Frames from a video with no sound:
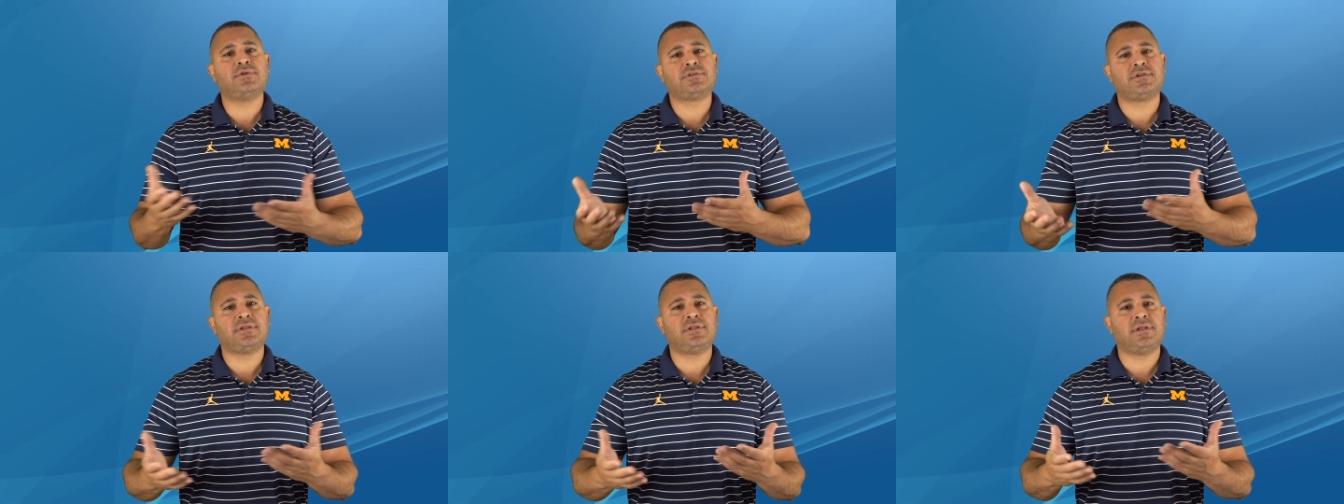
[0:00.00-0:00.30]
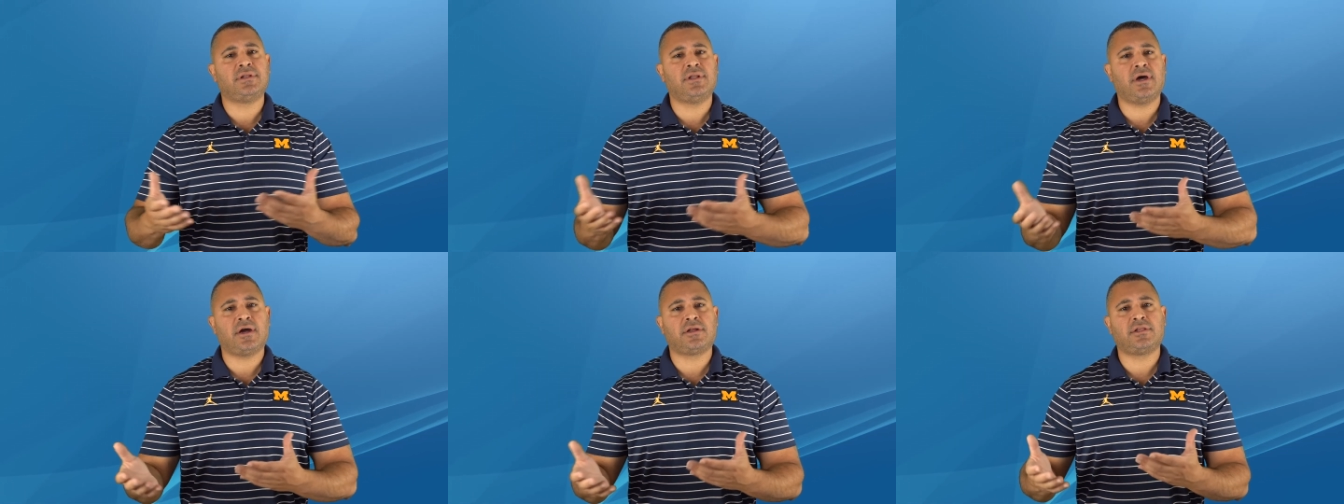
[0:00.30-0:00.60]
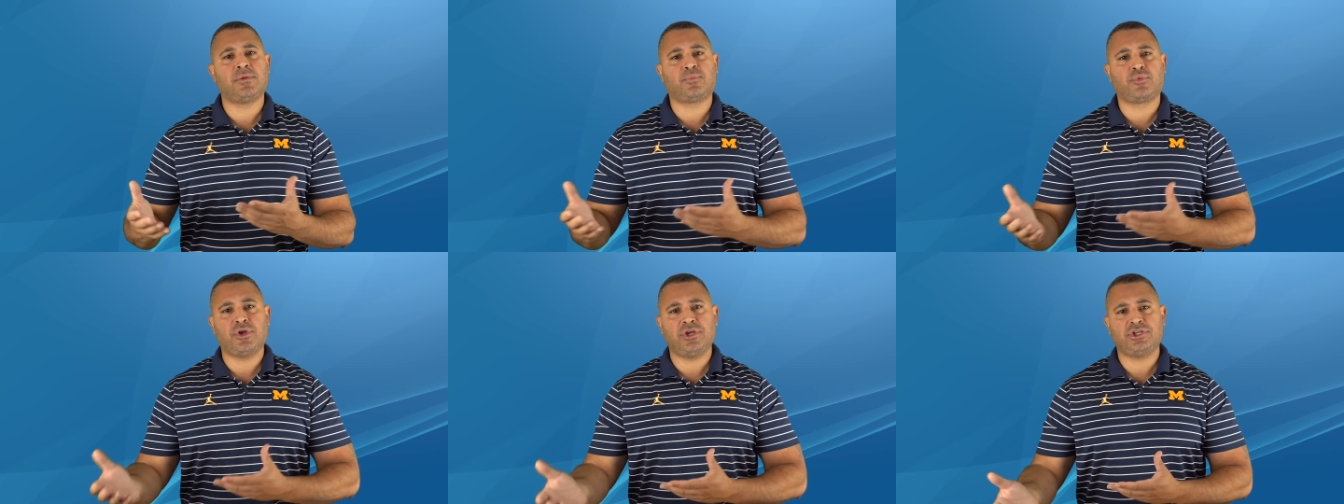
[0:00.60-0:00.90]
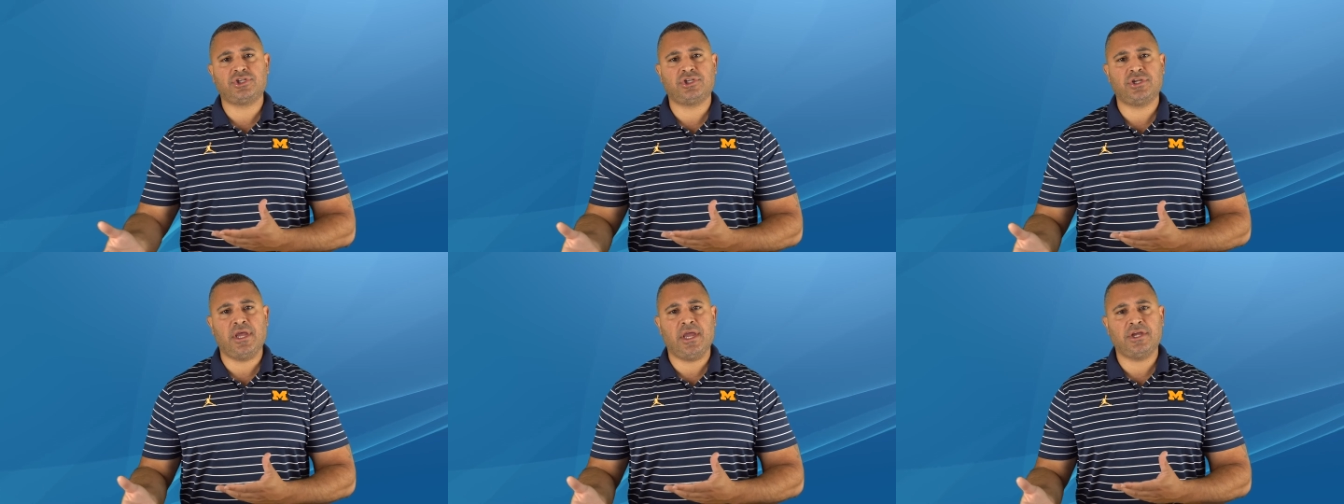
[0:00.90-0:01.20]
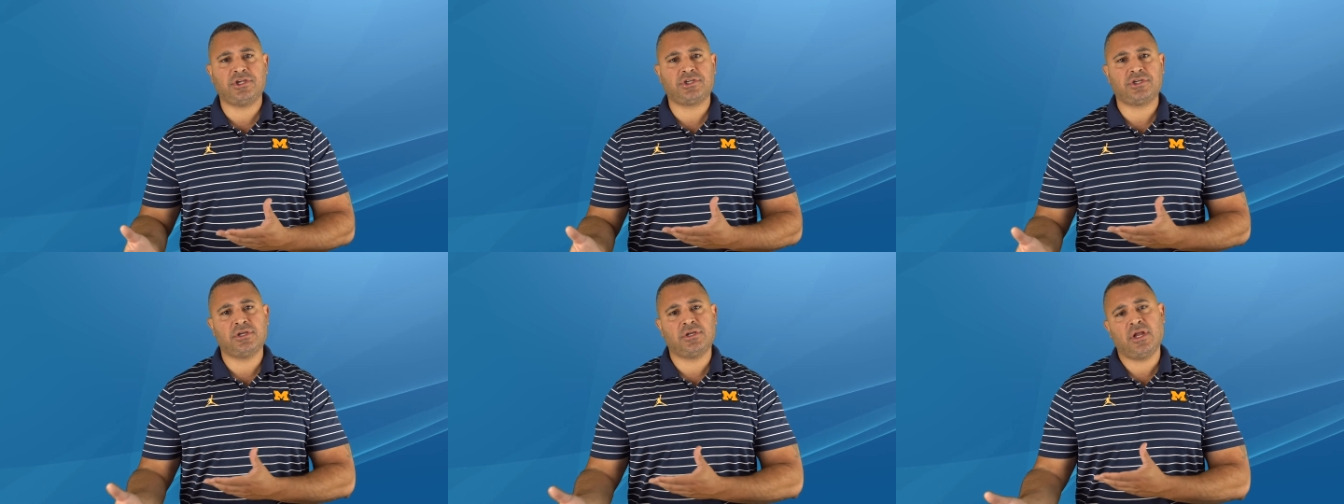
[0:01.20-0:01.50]
to deduct
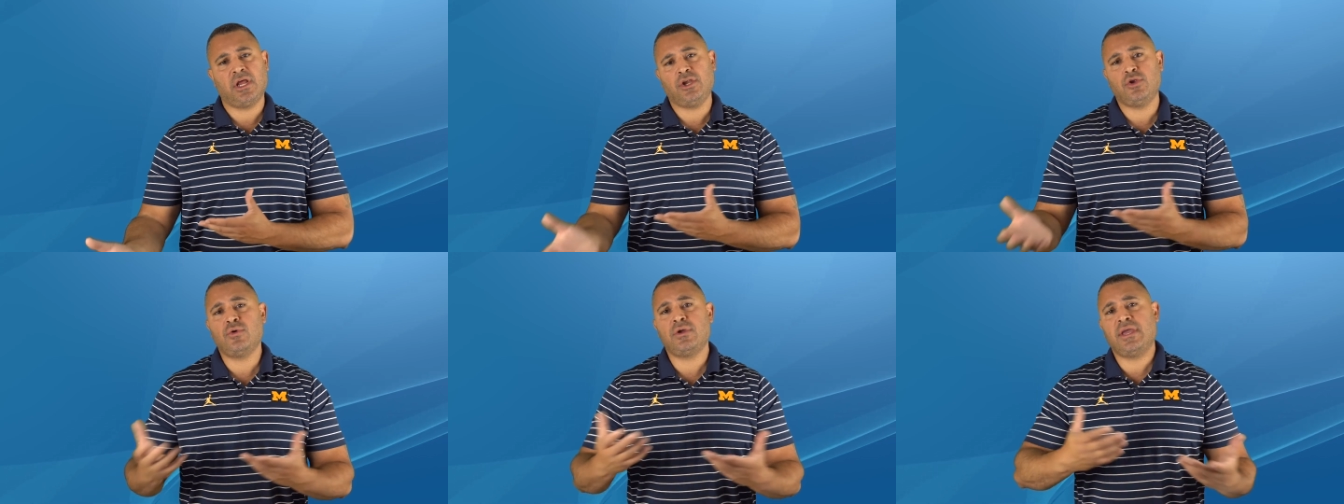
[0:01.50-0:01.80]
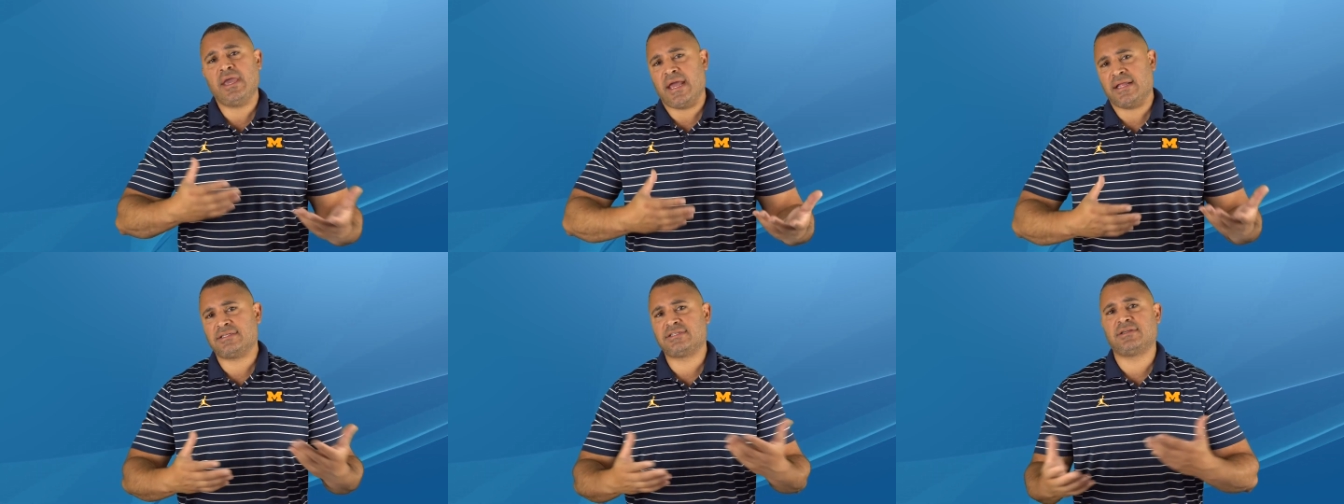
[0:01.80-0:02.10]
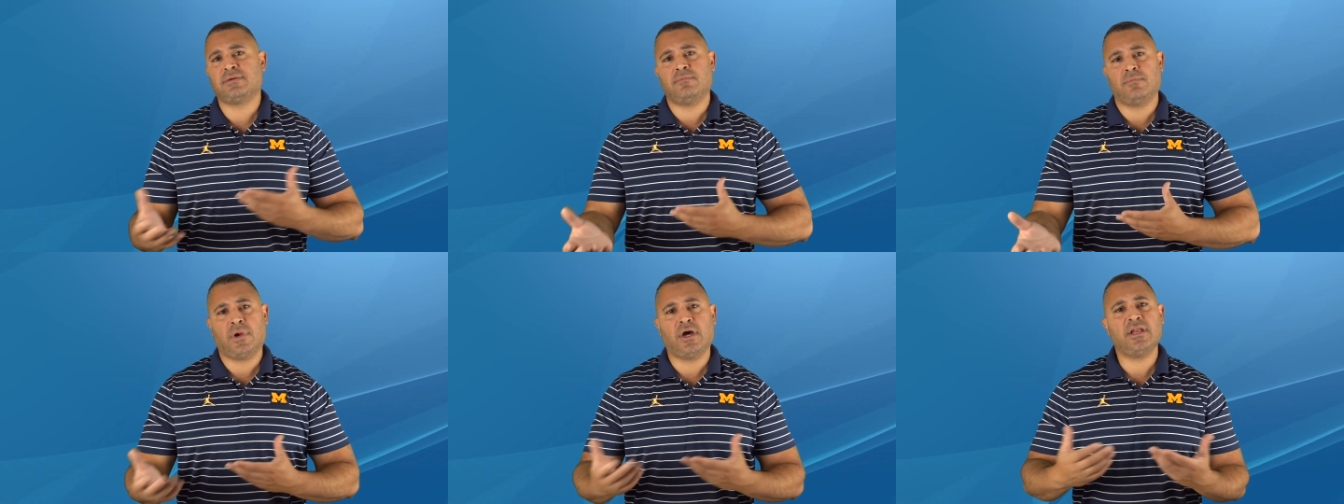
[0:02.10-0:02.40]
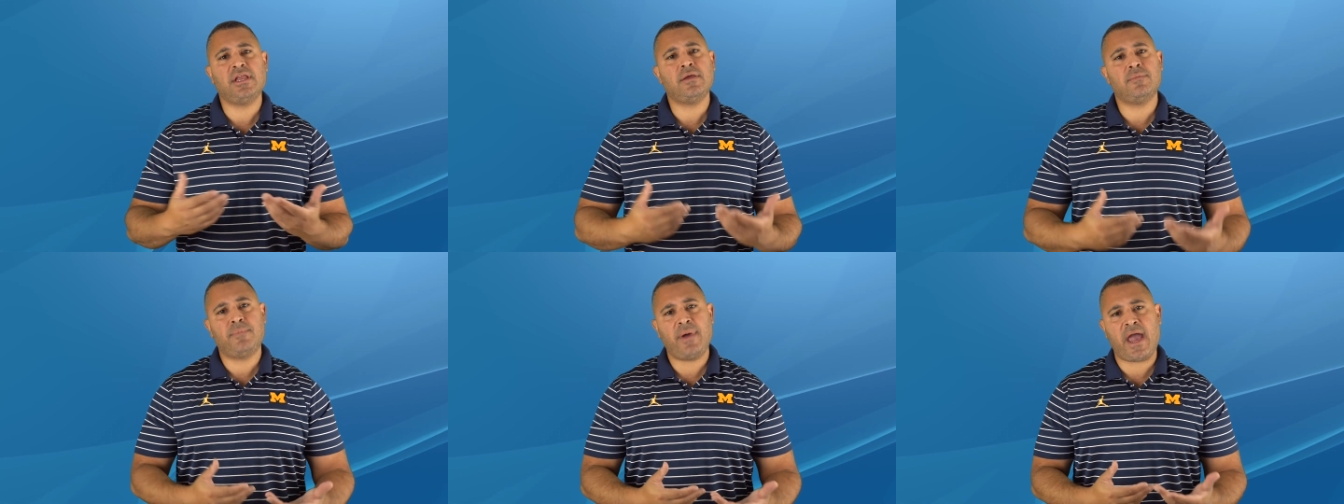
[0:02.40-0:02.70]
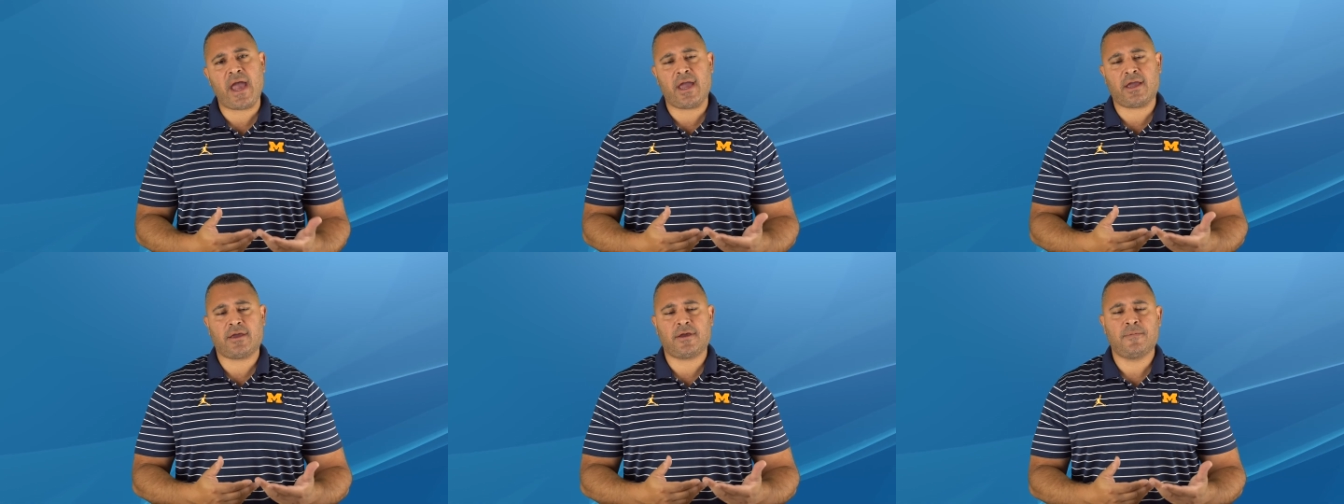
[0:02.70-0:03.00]
depreciation and you get some money
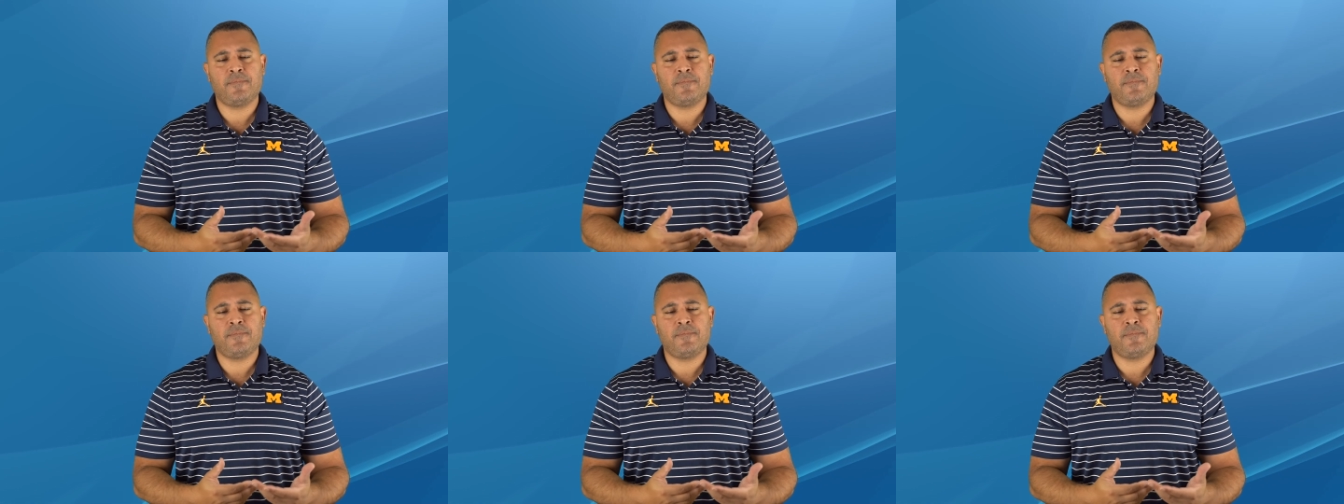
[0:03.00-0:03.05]
back.